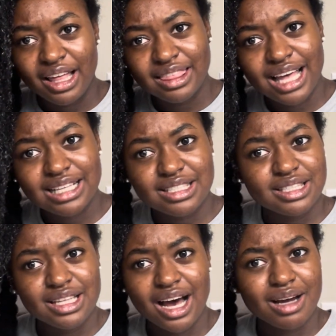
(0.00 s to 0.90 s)
That's
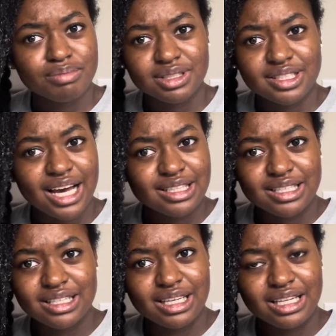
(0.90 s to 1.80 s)
not
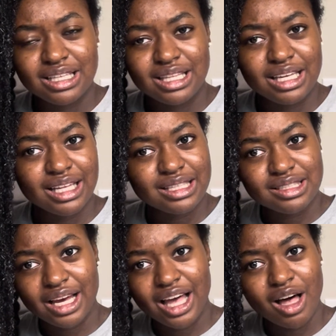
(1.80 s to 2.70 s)
protecting anything. That's
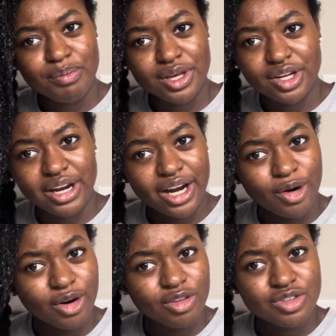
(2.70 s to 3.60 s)
not helping your hair
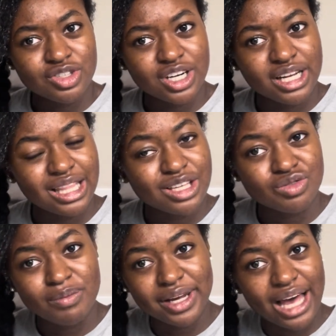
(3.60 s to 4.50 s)
growth journey. That's
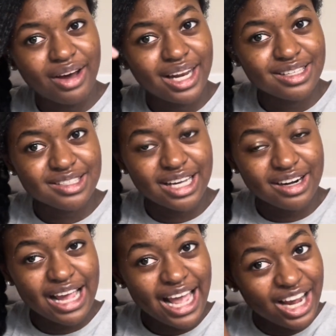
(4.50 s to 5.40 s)
ripping out
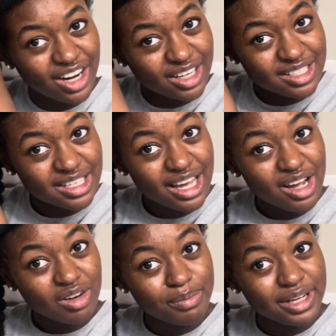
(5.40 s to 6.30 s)
unnecessary hairs,
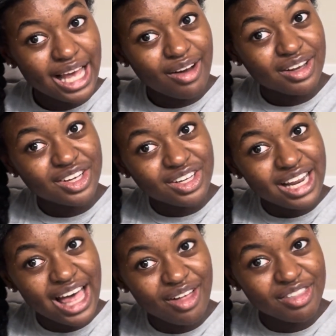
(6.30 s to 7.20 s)
ripping out good,
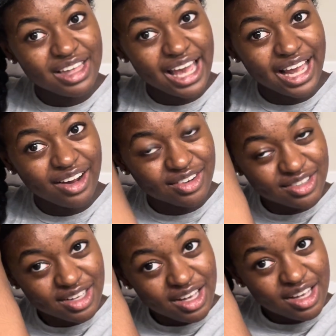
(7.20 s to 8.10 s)
healthy hairs.
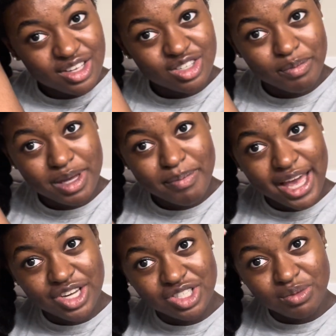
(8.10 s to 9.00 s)
So be
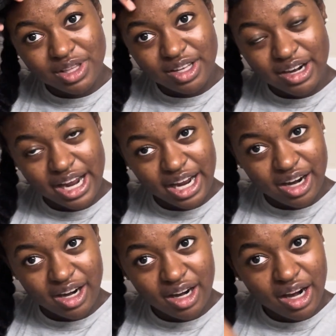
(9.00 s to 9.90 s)
patient with your
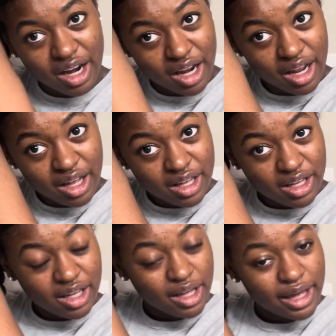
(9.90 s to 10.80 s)
hair
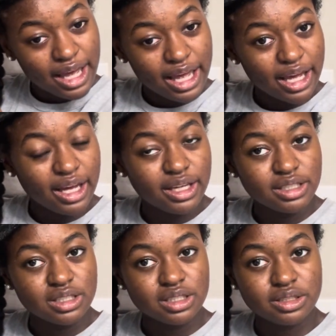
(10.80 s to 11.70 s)

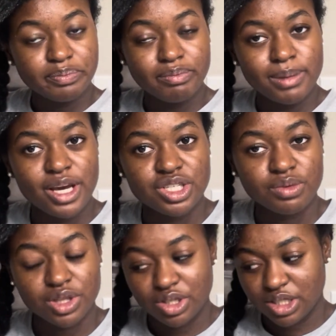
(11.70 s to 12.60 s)
and be patient
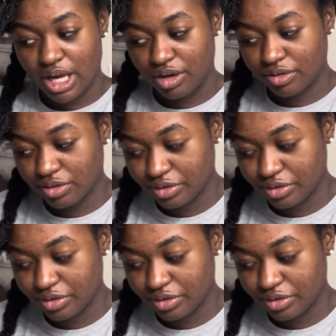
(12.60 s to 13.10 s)
with yourself.